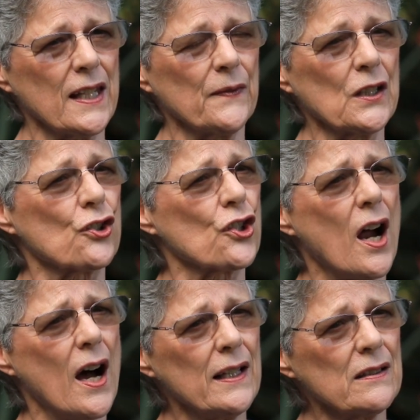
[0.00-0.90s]
in the
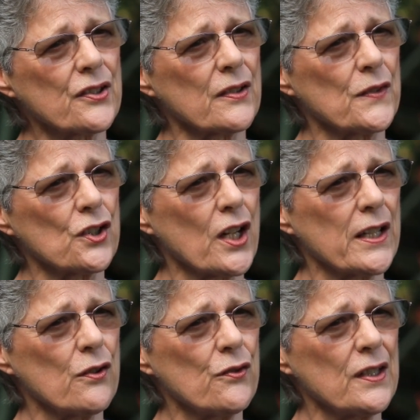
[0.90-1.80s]
trials of the
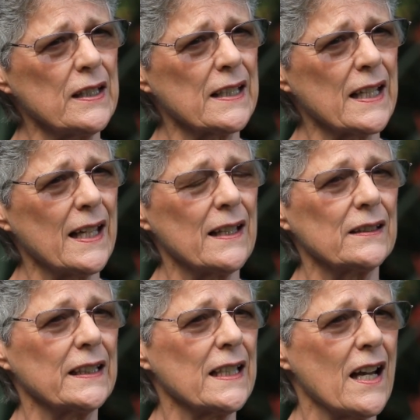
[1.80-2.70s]
genocidaires
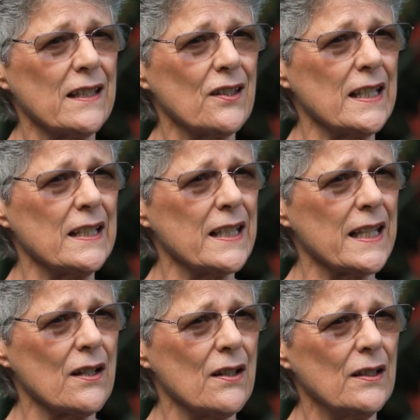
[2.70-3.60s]
at the
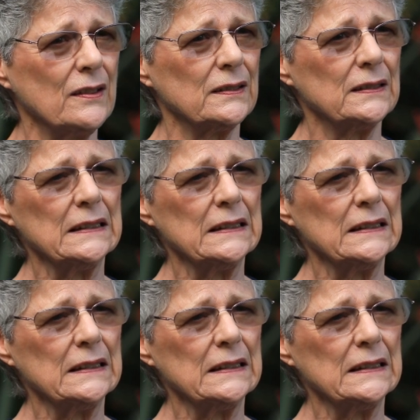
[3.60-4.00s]
ICTR.